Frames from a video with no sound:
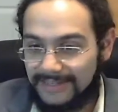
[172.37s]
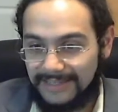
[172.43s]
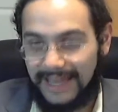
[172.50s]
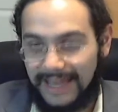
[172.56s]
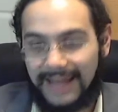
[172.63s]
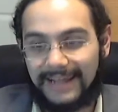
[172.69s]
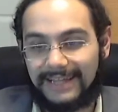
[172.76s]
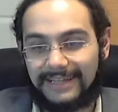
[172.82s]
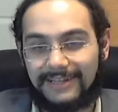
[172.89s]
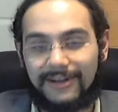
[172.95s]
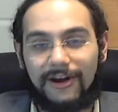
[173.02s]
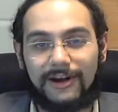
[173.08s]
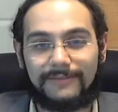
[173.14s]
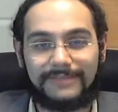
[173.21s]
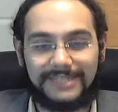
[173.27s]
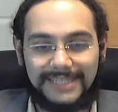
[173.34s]
getting
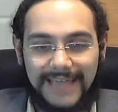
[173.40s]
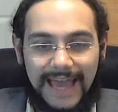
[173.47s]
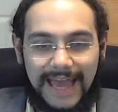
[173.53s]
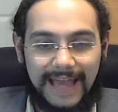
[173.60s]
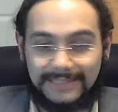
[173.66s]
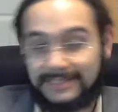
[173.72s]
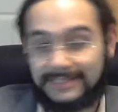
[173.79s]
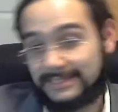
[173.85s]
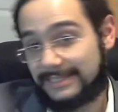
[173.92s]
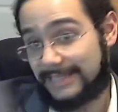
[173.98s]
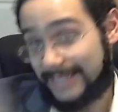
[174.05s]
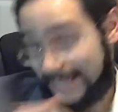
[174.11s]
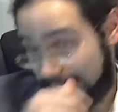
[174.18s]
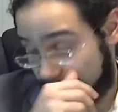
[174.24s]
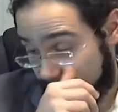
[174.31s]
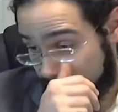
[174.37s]
carbon taxes in the
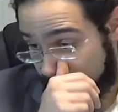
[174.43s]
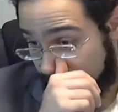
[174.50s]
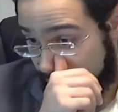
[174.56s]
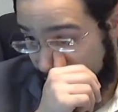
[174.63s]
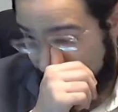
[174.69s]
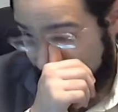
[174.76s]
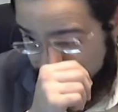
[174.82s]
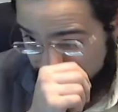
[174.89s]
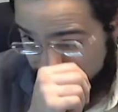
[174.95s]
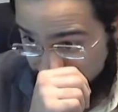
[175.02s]
next 2 years,